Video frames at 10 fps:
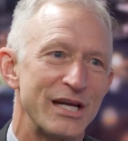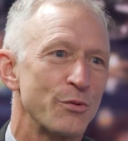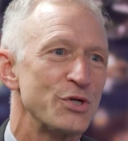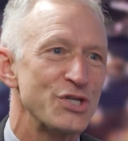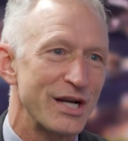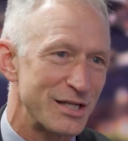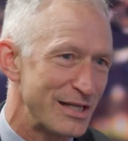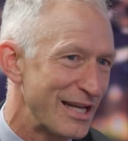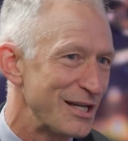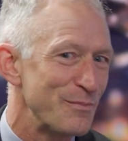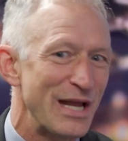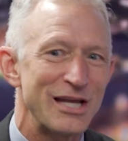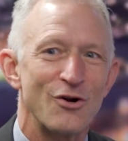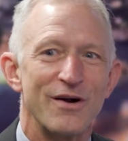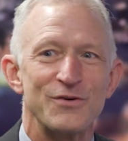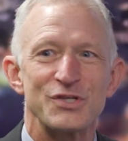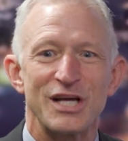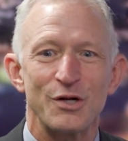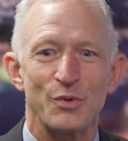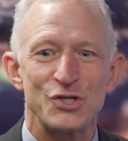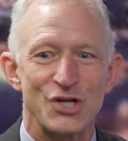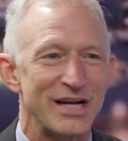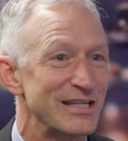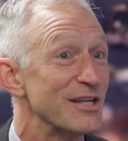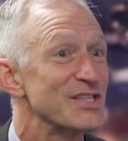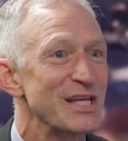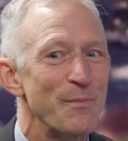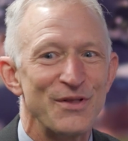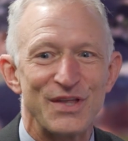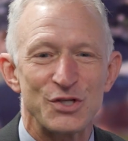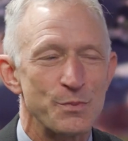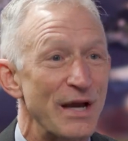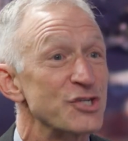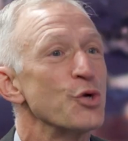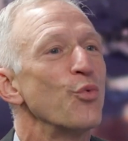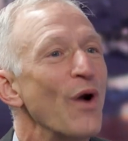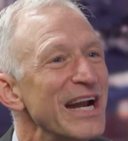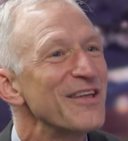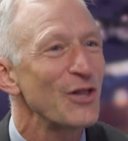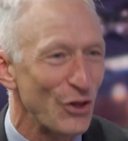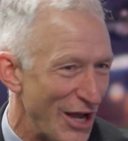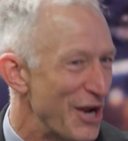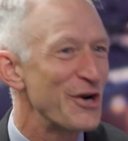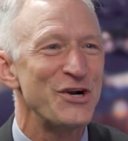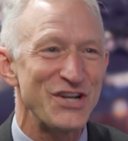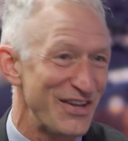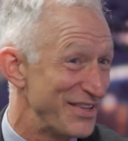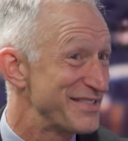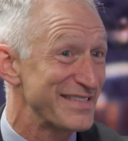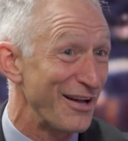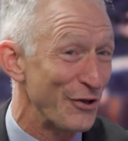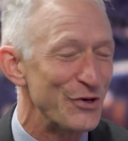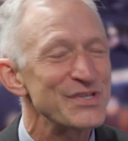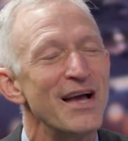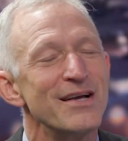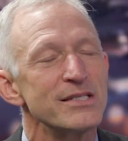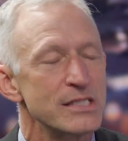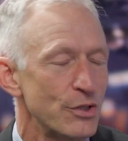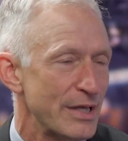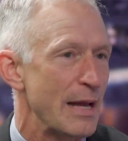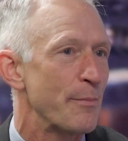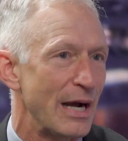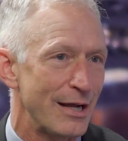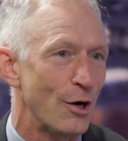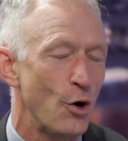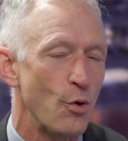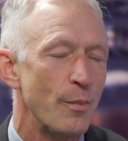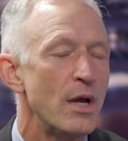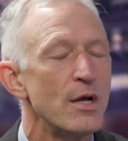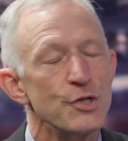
getting rejected, making offers, getting rejected, skipping the inspection, writing the letter to the sellers, still can't buy a home.